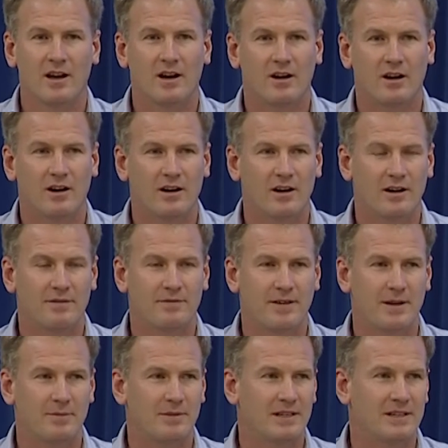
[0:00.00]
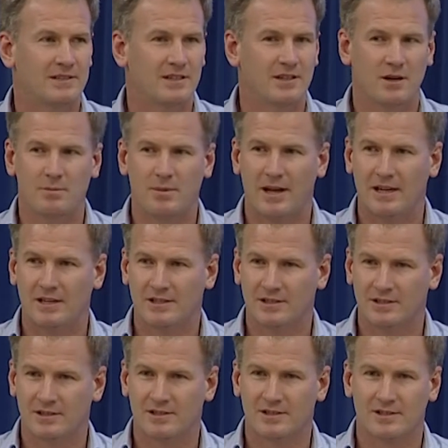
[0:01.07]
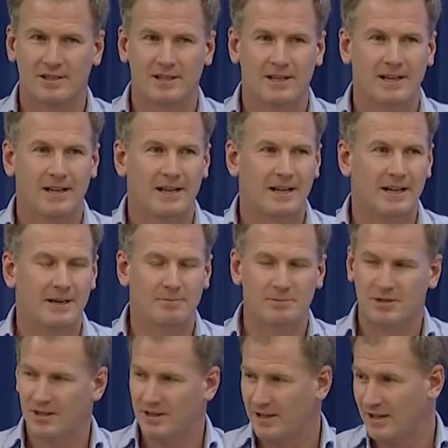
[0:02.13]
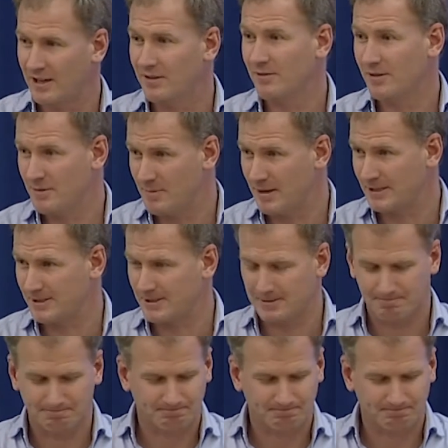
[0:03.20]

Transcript: our uh, families and our patients, um, so thank you very much.